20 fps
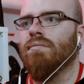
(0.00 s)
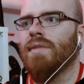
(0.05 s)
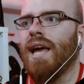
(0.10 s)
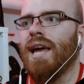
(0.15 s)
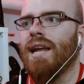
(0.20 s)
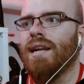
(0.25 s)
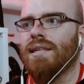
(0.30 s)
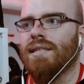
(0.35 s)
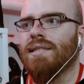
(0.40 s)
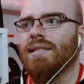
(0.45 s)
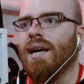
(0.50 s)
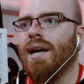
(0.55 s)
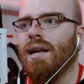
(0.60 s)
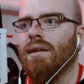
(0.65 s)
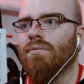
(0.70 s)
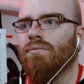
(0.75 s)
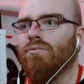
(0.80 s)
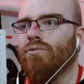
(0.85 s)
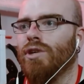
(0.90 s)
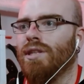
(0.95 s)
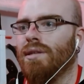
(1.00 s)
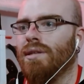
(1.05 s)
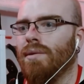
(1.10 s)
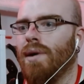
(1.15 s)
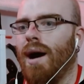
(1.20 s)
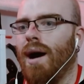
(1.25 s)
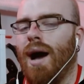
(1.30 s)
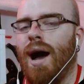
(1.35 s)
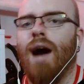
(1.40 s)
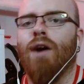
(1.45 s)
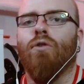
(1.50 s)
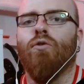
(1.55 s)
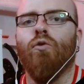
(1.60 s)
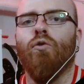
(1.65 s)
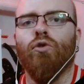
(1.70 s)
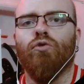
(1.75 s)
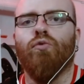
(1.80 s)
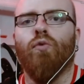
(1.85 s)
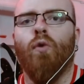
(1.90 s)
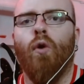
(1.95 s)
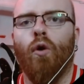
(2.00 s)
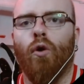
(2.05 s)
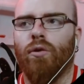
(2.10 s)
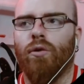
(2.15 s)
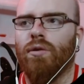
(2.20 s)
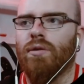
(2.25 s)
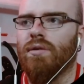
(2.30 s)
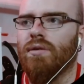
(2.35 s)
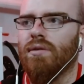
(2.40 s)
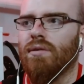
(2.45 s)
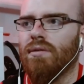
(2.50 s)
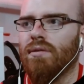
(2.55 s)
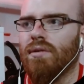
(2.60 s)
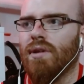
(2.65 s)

their son with a good world.